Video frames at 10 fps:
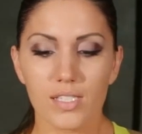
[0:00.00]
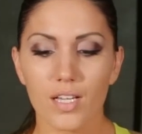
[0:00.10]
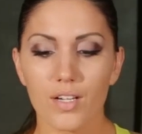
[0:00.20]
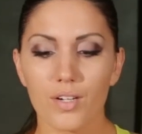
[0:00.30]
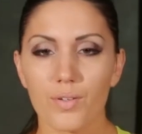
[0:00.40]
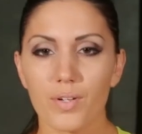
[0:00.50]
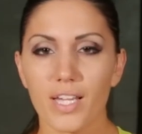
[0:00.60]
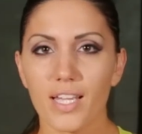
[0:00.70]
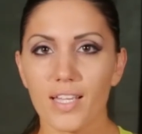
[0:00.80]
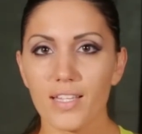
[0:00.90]
So
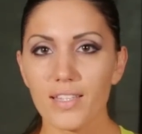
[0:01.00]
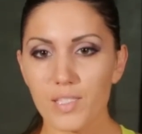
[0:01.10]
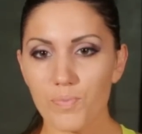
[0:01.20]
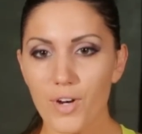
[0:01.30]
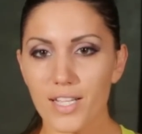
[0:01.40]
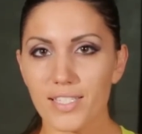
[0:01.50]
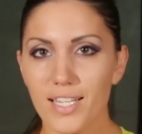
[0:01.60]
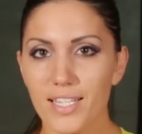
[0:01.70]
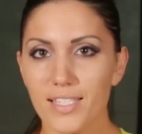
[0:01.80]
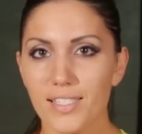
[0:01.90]
in this
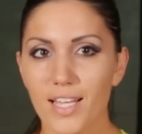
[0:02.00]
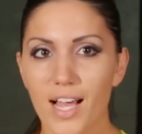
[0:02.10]
process,